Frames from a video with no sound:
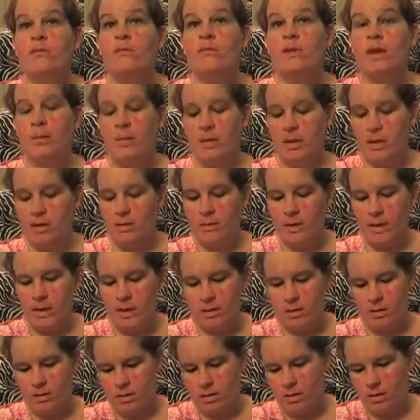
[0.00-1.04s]
I'll be there in a
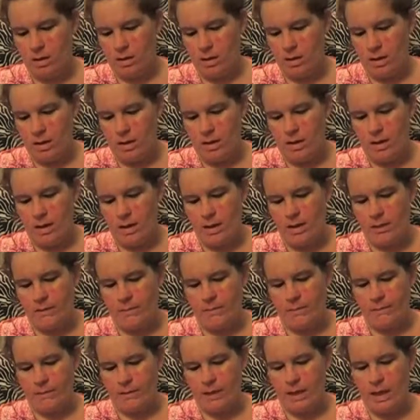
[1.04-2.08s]
minute.
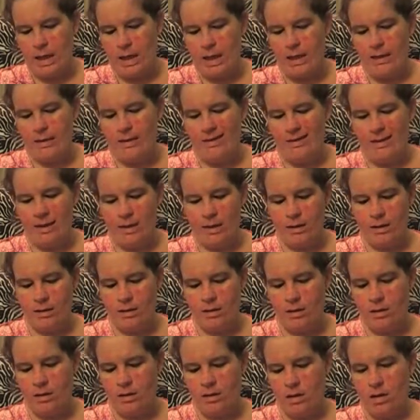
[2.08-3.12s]
Um, I think
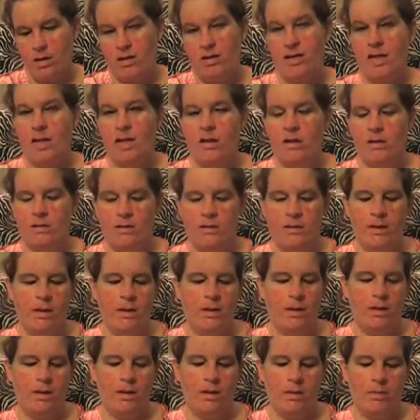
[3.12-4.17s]
there are 10 of
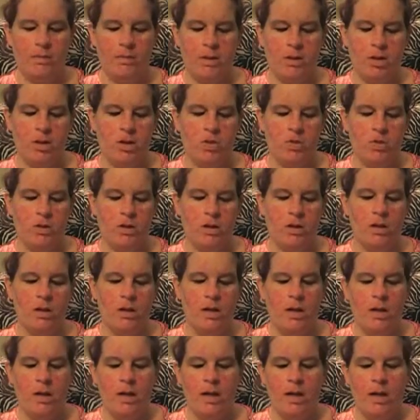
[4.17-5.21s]
these. I'm not sure.
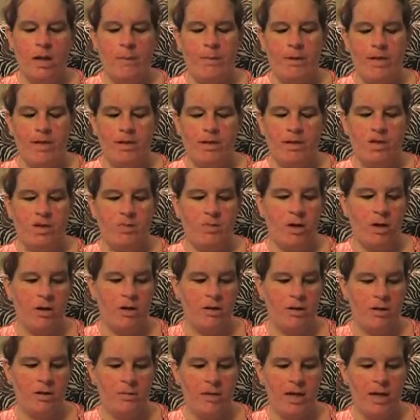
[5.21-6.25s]
I'm going to get stitch
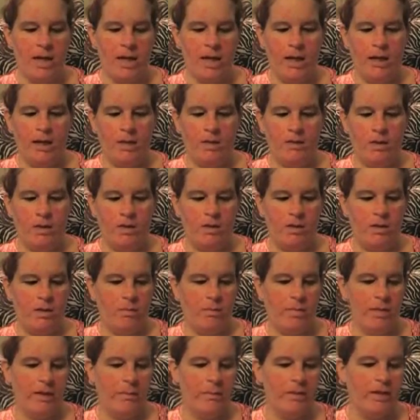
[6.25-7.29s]
markers made, and these will
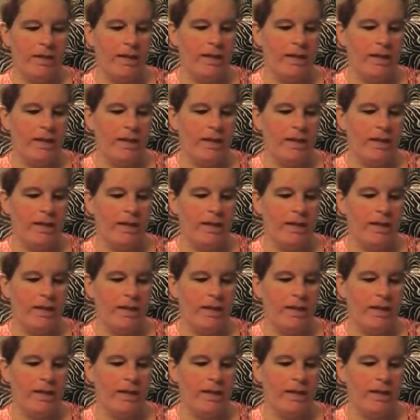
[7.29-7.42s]
be up on